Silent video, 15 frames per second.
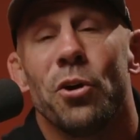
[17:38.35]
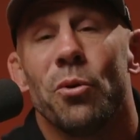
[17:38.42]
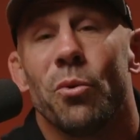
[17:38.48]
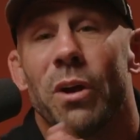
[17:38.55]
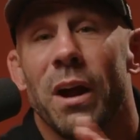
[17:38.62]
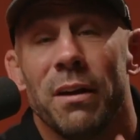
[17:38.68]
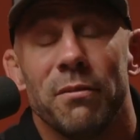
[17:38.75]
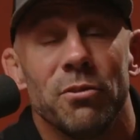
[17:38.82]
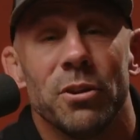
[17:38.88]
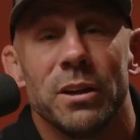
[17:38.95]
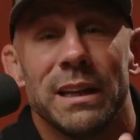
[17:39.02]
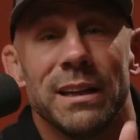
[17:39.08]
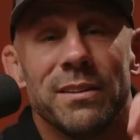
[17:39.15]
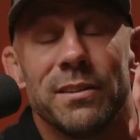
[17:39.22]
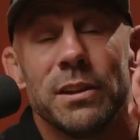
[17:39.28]
Wherever it
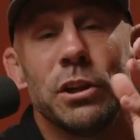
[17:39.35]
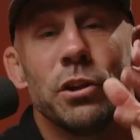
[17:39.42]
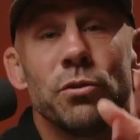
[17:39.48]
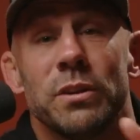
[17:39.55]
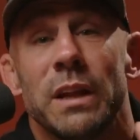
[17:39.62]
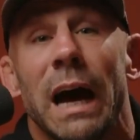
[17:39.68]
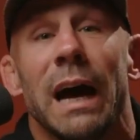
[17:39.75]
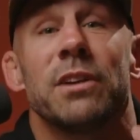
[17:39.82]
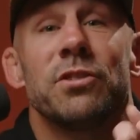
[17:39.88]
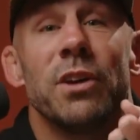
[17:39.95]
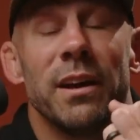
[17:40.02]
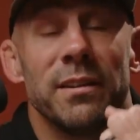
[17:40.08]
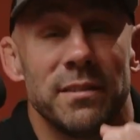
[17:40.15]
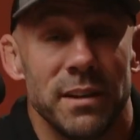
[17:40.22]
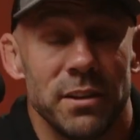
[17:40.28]
is that you
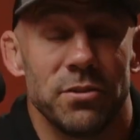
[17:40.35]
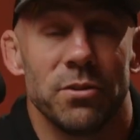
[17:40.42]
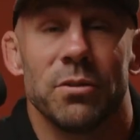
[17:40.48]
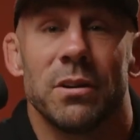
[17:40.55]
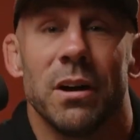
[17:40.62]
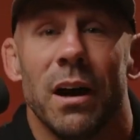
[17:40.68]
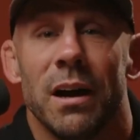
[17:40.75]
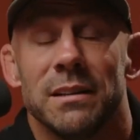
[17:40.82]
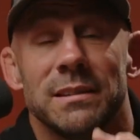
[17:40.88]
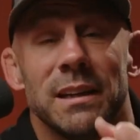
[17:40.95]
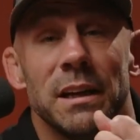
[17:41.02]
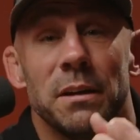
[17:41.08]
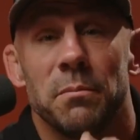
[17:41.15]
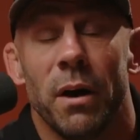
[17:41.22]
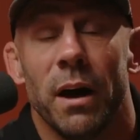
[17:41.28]
digest digital
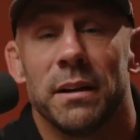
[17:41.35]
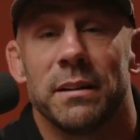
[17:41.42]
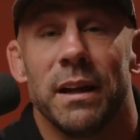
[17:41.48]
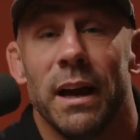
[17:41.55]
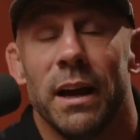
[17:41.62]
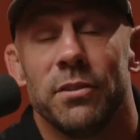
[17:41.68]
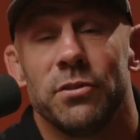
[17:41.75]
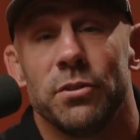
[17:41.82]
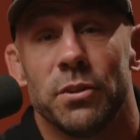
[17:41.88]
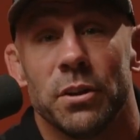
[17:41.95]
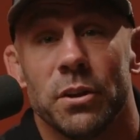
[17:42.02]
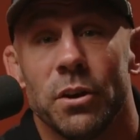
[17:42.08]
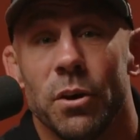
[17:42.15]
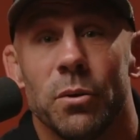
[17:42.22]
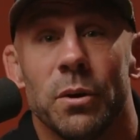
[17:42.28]
content, podcasts, you
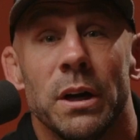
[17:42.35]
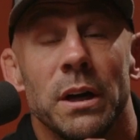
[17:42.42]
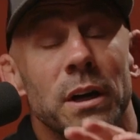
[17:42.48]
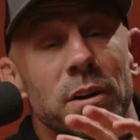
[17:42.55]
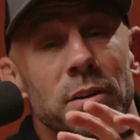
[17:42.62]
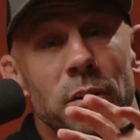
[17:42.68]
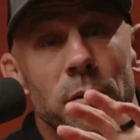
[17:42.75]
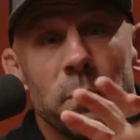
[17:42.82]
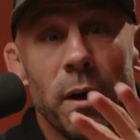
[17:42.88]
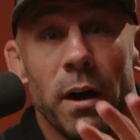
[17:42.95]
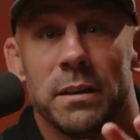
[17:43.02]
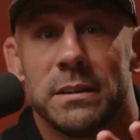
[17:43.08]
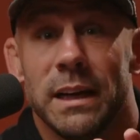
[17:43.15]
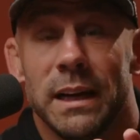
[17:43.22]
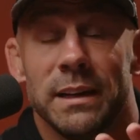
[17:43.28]
can go to the
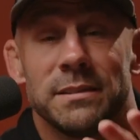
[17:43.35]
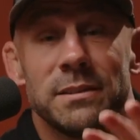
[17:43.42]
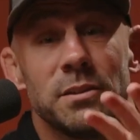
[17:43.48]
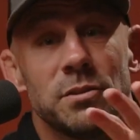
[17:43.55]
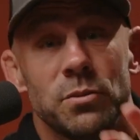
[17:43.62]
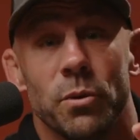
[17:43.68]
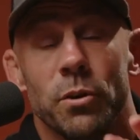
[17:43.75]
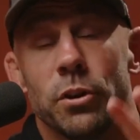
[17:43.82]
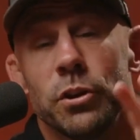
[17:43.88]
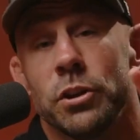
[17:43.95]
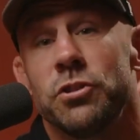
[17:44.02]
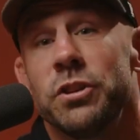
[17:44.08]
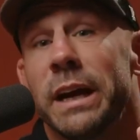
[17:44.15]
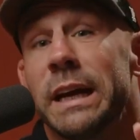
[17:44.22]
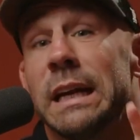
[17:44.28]
podcast store. You can
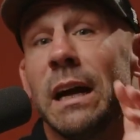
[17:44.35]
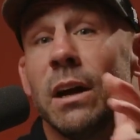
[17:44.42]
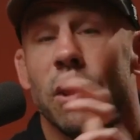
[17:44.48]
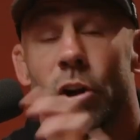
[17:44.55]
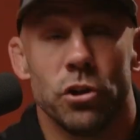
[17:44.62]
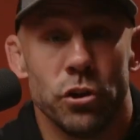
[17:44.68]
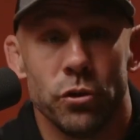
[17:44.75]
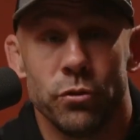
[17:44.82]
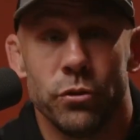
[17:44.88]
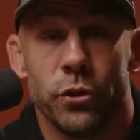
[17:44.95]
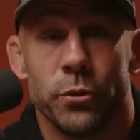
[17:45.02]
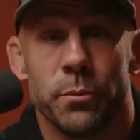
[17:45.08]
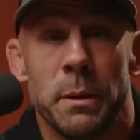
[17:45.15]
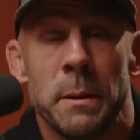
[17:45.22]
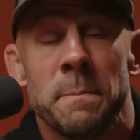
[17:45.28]
check it out on
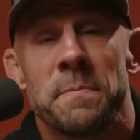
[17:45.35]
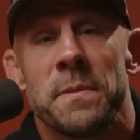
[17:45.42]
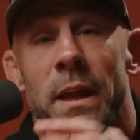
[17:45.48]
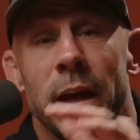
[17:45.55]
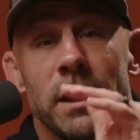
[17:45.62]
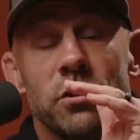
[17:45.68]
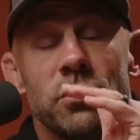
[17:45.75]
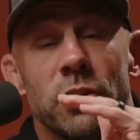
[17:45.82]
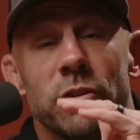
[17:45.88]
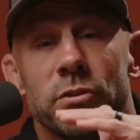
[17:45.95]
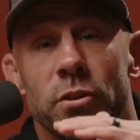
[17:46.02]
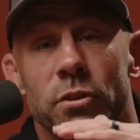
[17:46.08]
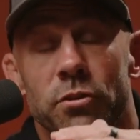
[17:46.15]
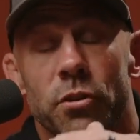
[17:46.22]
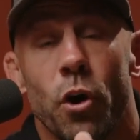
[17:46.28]
YouTube and just
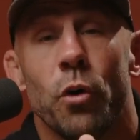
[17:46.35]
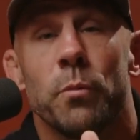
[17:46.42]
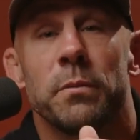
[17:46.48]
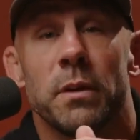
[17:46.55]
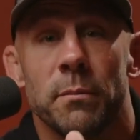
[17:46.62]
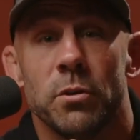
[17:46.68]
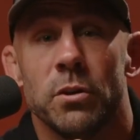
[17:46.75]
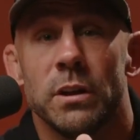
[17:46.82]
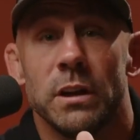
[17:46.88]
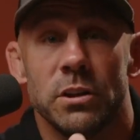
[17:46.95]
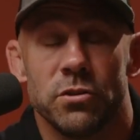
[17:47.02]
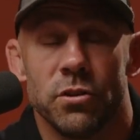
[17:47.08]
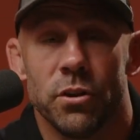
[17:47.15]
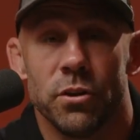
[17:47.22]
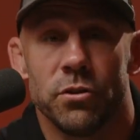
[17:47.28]
search Hope Community
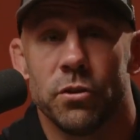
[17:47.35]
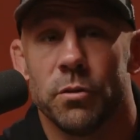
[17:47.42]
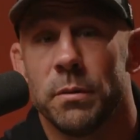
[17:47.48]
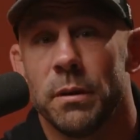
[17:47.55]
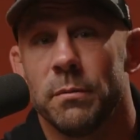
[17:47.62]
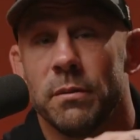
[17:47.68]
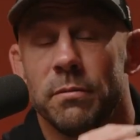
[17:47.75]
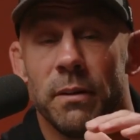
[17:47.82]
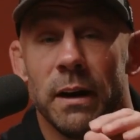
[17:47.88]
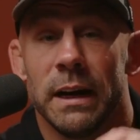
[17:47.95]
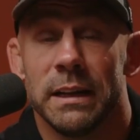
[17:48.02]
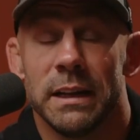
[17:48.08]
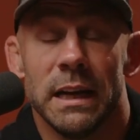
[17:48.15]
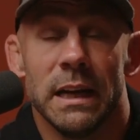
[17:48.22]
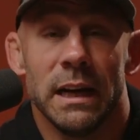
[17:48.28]
Church. You'll be able to
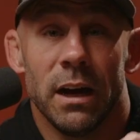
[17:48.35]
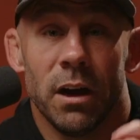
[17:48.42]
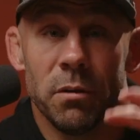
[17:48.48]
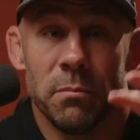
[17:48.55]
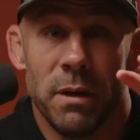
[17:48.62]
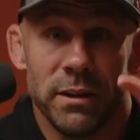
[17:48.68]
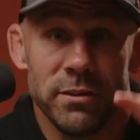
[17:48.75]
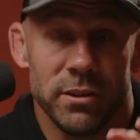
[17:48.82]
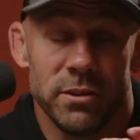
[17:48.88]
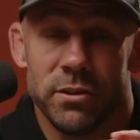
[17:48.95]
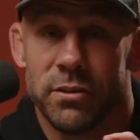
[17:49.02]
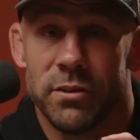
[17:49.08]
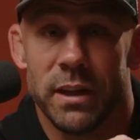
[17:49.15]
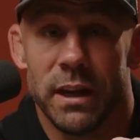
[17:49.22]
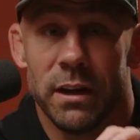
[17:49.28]
find our
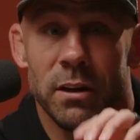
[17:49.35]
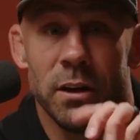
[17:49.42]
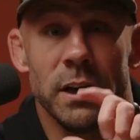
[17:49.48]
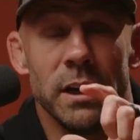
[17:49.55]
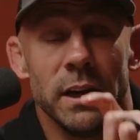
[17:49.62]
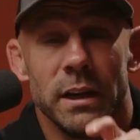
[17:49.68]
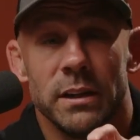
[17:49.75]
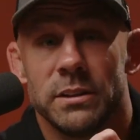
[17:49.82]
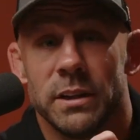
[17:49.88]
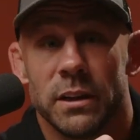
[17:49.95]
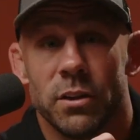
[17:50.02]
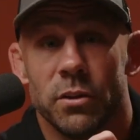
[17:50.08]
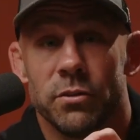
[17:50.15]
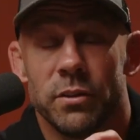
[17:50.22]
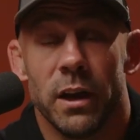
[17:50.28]
messages there and check
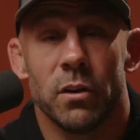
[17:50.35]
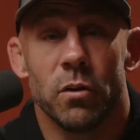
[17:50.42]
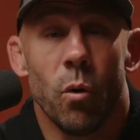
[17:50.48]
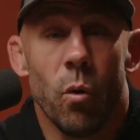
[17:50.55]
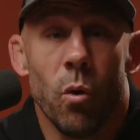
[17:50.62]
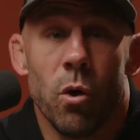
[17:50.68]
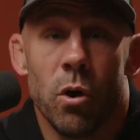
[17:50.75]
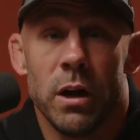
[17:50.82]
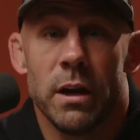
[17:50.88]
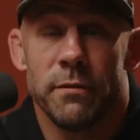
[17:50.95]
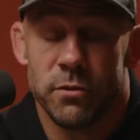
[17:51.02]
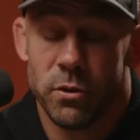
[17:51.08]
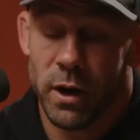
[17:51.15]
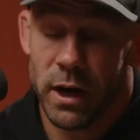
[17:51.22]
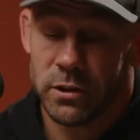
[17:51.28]
those out. Or
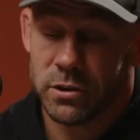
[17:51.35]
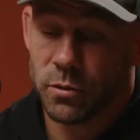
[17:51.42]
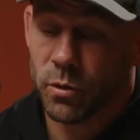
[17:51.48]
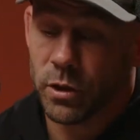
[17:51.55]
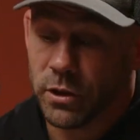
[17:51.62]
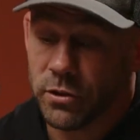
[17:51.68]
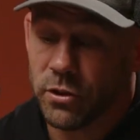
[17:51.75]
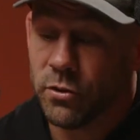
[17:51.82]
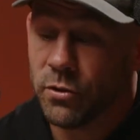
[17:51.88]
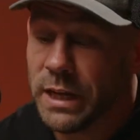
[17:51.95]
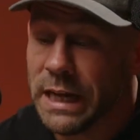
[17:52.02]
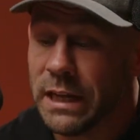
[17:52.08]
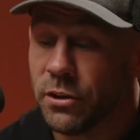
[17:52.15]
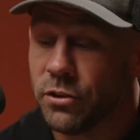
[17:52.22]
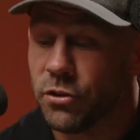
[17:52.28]
if you actually want to tune
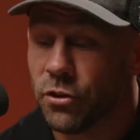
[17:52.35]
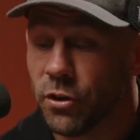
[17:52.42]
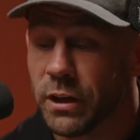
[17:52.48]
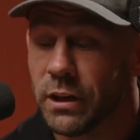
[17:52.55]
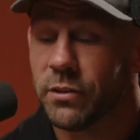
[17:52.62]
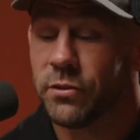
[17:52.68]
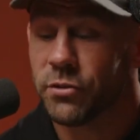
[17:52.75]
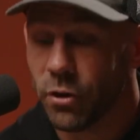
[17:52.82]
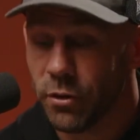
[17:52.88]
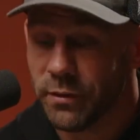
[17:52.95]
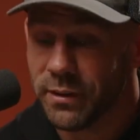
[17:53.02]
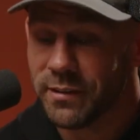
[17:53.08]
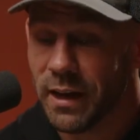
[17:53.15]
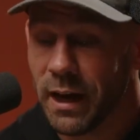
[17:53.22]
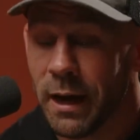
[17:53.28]
in during a
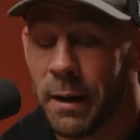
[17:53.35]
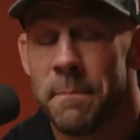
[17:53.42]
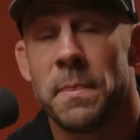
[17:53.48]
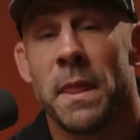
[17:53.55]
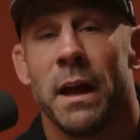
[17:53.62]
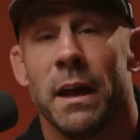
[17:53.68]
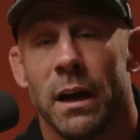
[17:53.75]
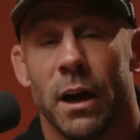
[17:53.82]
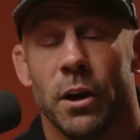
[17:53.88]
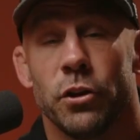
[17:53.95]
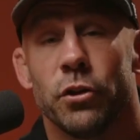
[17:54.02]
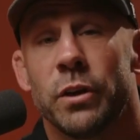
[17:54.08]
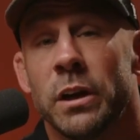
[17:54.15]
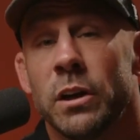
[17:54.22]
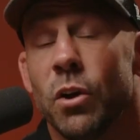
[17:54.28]
service time,
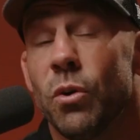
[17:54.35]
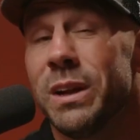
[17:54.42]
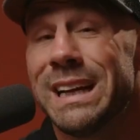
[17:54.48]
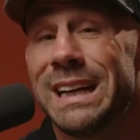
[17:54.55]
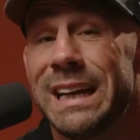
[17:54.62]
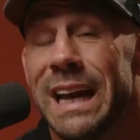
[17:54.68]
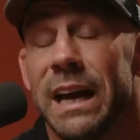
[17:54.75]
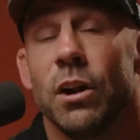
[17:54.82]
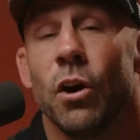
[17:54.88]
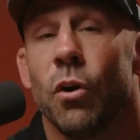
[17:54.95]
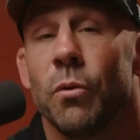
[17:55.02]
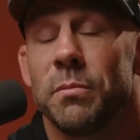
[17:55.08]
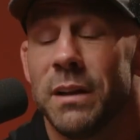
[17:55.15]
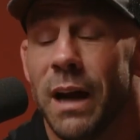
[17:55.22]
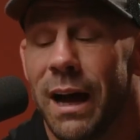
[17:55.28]
you can go to
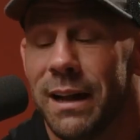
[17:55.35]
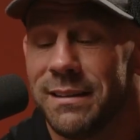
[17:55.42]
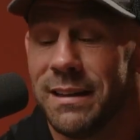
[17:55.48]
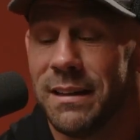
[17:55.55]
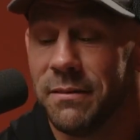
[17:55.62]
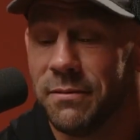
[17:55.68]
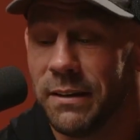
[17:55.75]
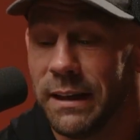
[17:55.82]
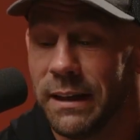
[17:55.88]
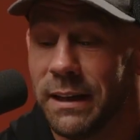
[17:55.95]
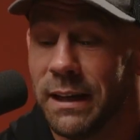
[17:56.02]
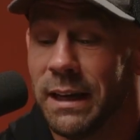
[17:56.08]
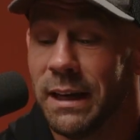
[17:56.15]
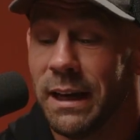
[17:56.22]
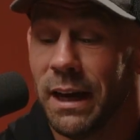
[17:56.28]
gethope.tv
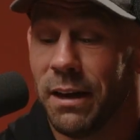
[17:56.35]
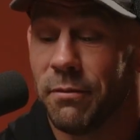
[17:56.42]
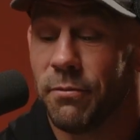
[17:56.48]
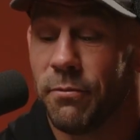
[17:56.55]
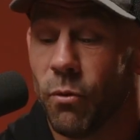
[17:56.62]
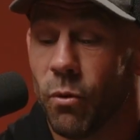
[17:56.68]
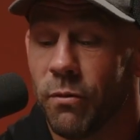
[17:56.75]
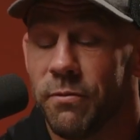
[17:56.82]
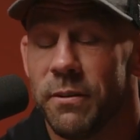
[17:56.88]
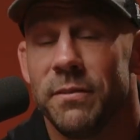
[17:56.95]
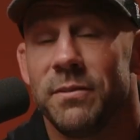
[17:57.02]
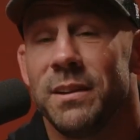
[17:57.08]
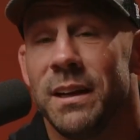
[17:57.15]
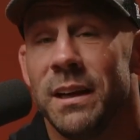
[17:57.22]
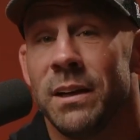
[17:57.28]
at
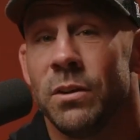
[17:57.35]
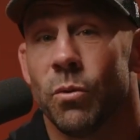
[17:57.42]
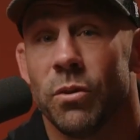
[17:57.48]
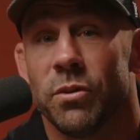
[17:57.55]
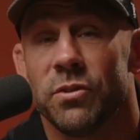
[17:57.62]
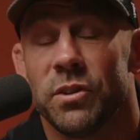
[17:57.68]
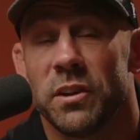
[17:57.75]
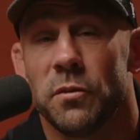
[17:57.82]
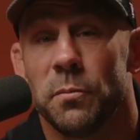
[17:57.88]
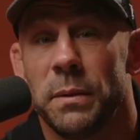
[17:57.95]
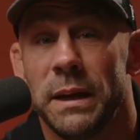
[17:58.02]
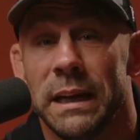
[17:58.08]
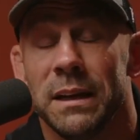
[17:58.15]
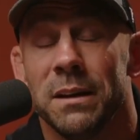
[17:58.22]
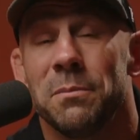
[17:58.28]
4:15 or 6
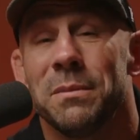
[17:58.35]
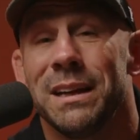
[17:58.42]
p.m.